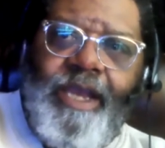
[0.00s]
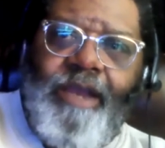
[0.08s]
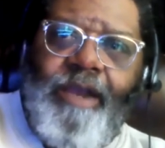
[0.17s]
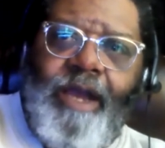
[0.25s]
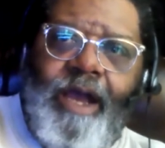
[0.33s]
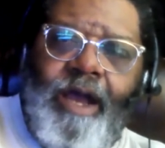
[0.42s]

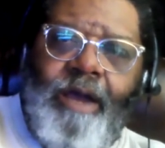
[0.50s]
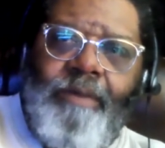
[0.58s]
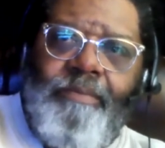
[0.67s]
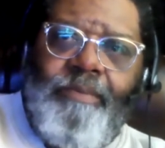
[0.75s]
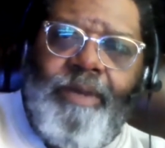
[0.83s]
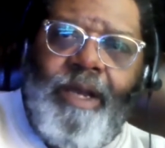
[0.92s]
because
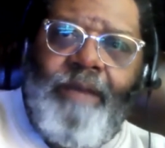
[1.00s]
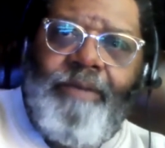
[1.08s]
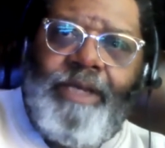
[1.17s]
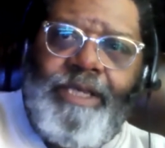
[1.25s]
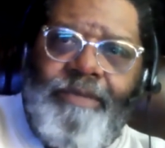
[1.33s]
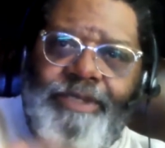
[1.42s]
um,
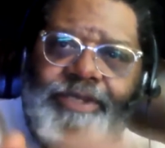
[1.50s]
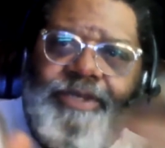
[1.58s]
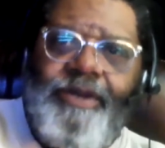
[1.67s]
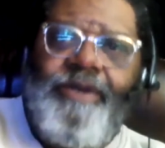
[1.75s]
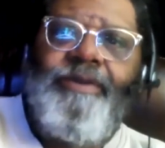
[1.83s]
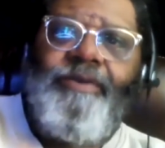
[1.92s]
uh, it was
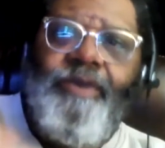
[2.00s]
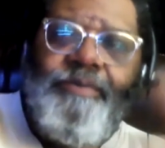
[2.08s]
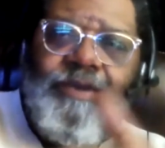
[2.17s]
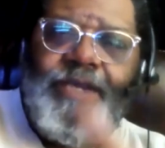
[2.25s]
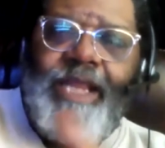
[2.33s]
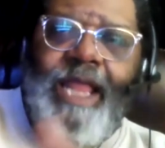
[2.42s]
certain
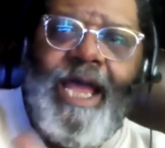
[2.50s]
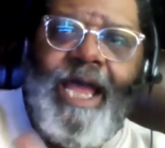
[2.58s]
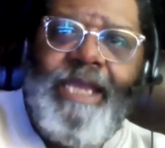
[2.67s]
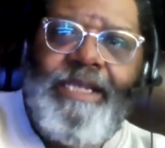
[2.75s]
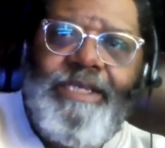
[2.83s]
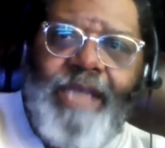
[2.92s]
groups of
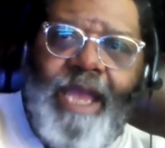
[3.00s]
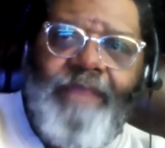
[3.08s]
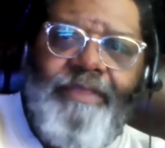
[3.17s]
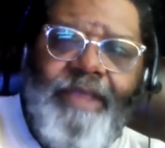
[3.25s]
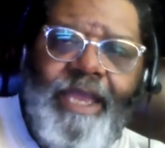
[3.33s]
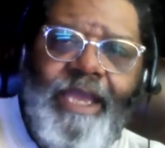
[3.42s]
clients, I
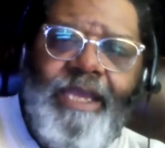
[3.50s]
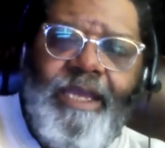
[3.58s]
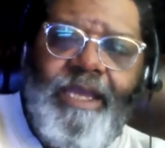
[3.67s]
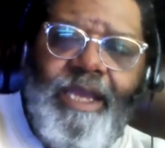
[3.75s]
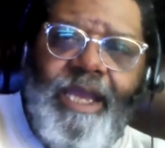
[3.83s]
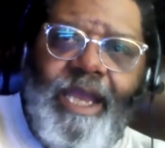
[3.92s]
think,
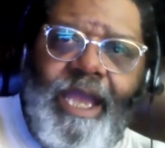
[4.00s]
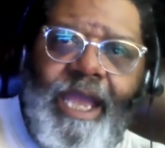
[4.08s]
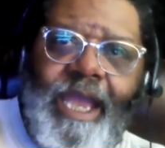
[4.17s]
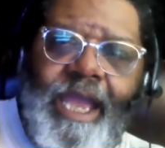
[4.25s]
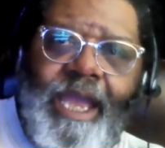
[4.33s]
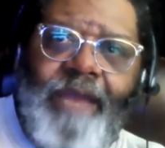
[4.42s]

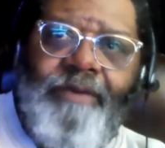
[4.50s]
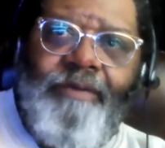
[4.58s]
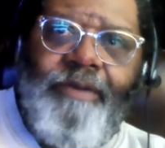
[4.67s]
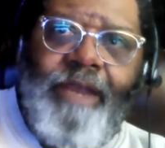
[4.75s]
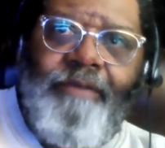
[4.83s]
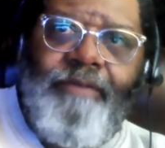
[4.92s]
and
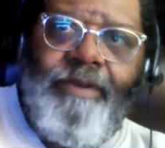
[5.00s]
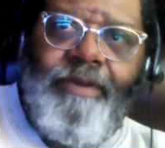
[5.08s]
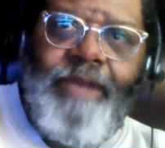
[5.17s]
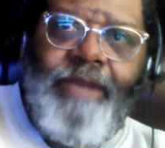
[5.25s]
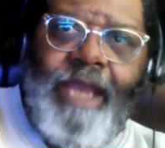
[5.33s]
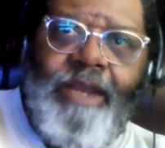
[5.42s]

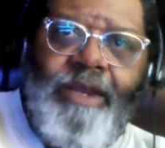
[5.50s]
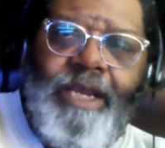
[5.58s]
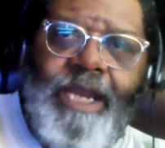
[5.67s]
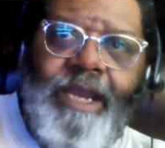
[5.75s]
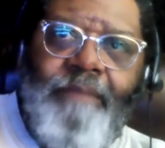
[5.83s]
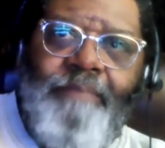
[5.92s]
and looking
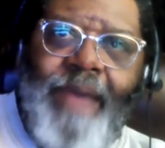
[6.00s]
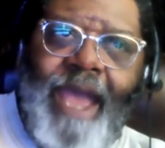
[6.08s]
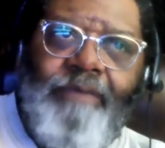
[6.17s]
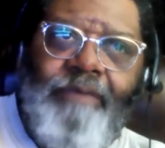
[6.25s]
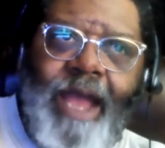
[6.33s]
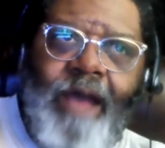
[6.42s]
in their
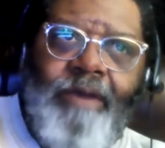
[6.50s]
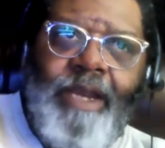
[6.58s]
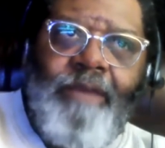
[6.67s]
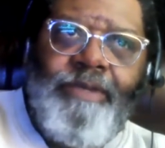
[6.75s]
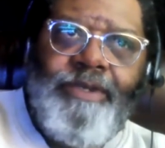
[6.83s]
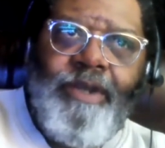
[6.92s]
background
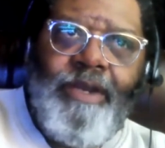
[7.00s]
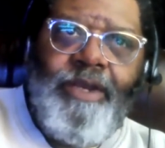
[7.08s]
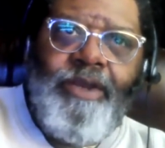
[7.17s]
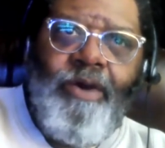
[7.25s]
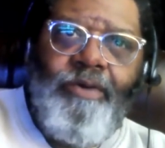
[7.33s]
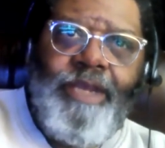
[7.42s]
and started
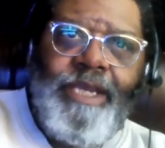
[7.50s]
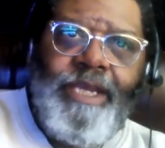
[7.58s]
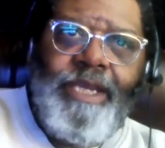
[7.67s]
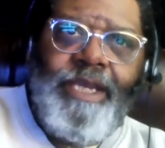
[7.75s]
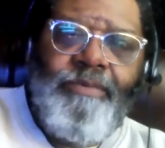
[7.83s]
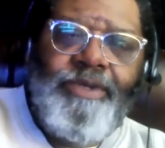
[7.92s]
noting
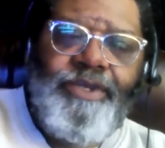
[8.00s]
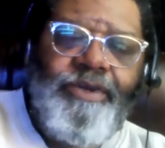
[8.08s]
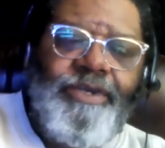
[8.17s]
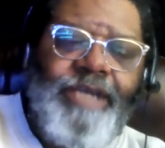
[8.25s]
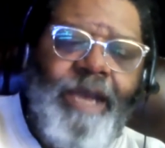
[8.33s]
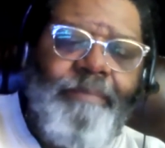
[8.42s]
that there were
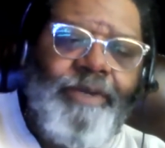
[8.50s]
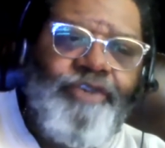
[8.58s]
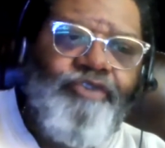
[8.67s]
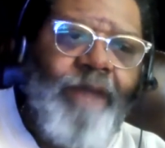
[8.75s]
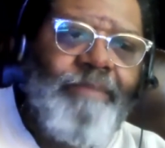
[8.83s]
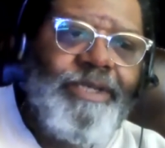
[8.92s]
certain type of
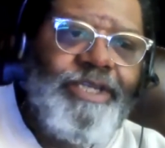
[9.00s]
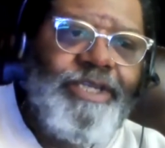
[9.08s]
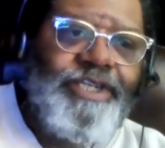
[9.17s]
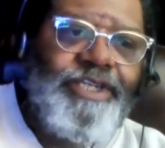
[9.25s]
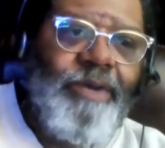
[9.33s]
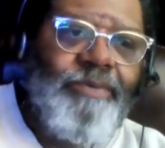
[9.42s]
traumas that
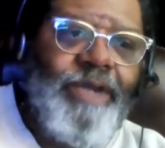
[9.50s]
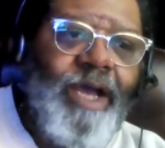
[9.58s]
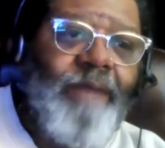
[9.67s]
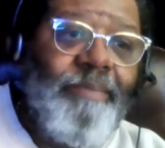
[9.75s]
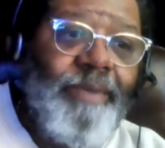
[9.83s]
showed up